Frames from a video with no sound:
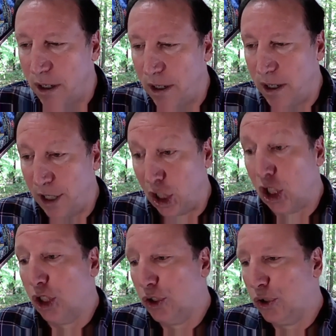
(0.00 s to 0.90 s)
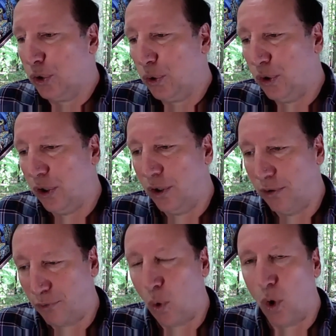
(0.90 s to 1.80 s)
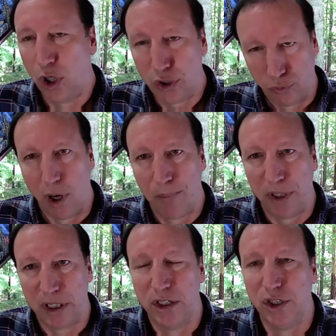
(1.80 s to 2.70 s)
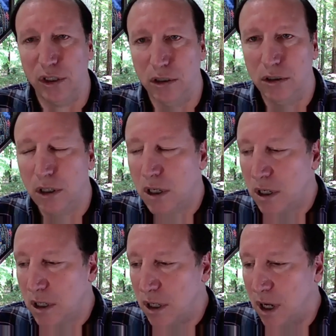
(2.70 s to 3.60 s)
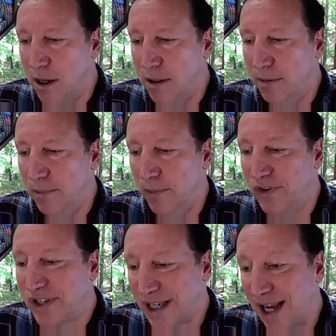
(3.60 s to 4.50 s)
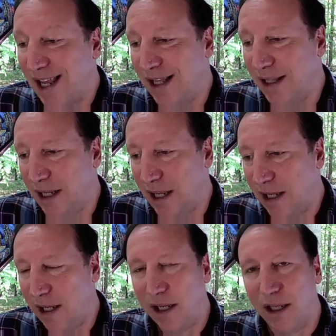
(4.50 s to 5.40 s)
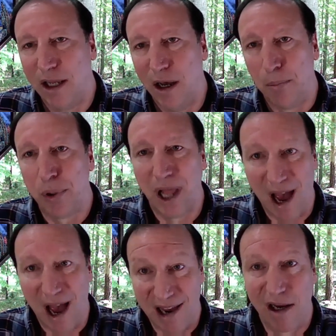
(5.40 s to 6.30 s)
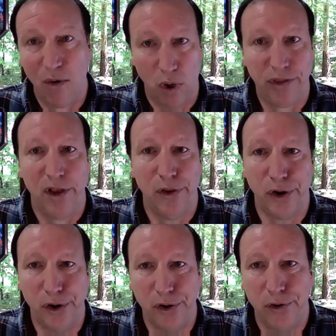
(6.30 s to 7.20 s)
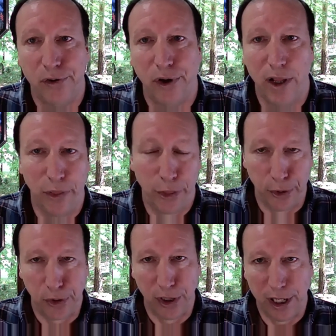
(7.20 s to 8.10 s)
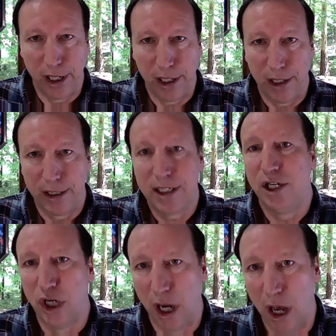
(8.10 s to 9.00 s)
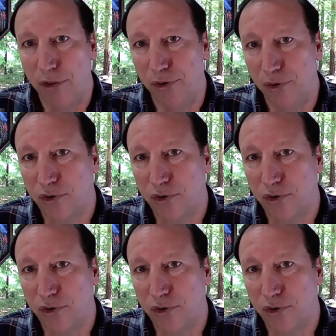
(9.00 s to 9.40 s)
include, of course, repetition. Secondly, applying what they learn. And thirdly, teaching others.